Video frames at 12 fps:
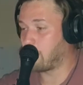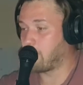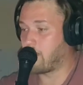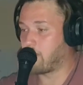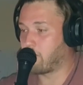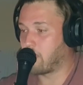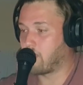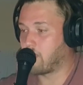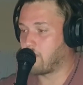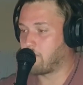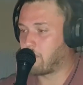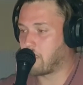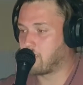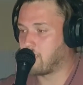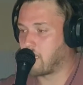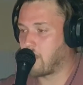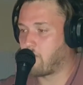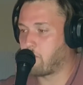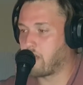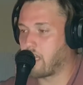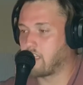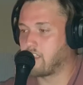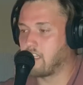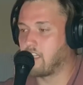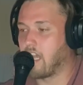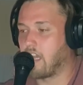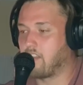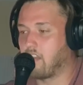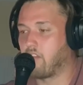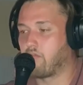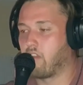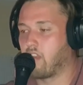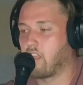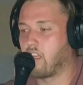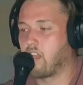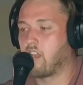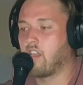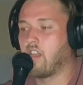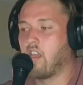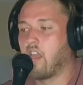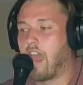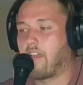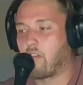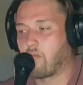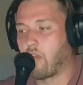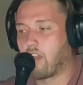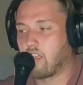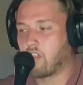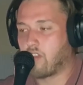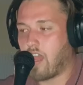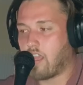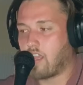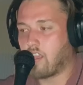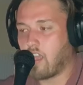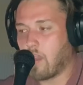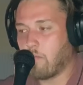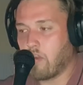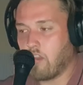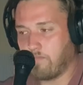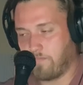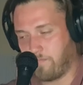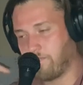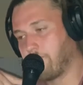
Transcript: that might have been the best thing ever. But I did it at the Carillion at the running track in Canberra.